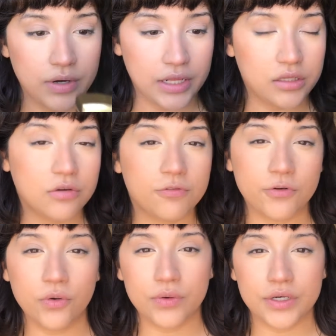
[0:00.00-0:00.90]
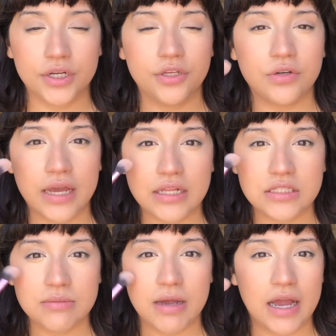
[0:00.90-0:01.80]
I look forward, you can't
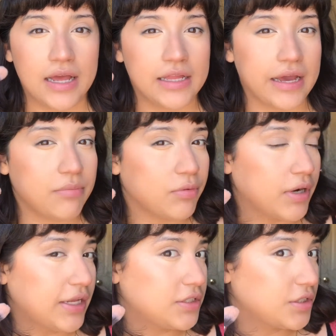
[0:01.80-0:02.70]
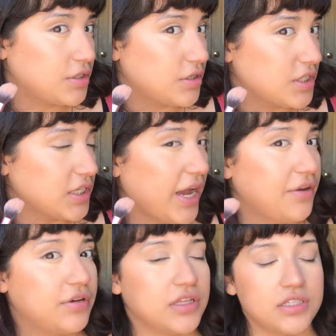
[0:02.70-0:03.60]
see my highlight, but when I turn to the side,
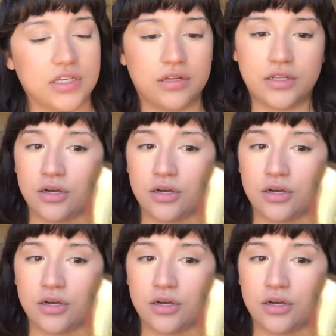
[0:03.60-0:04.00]
you can see a little